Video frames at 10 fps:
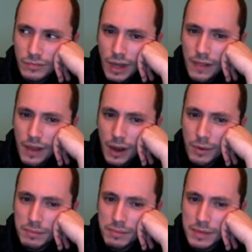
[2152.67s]
And then
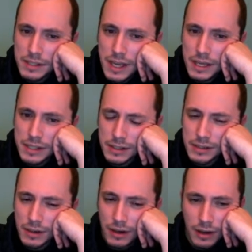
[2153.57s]
queen b6 and
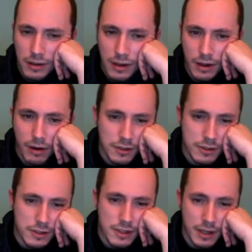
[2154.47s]
so on. Here I
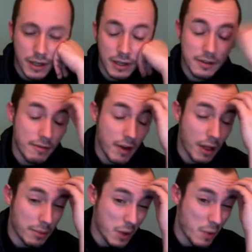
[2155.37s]
just decided to
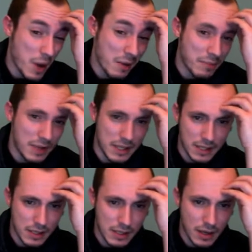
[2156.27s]
develop the queen on
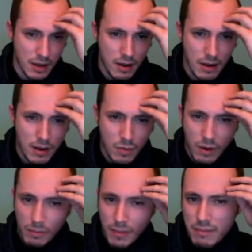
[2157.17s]
b6.
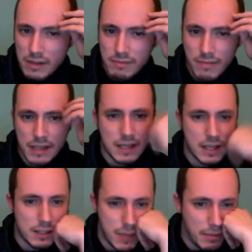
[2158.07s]
Well, maybe it makes
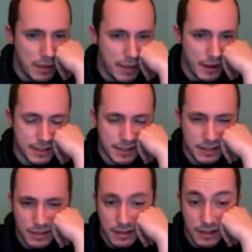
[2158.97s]
sense, maybe not.
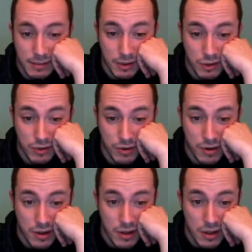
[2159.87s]
I'm sure.
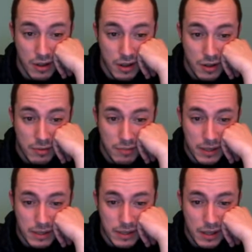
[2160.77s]

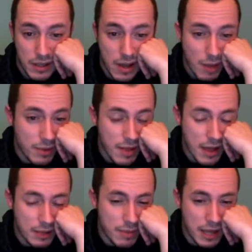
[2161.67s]
But it can't be
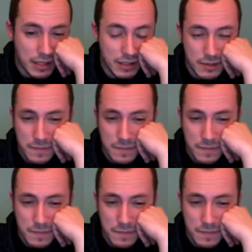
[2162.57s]
that bad.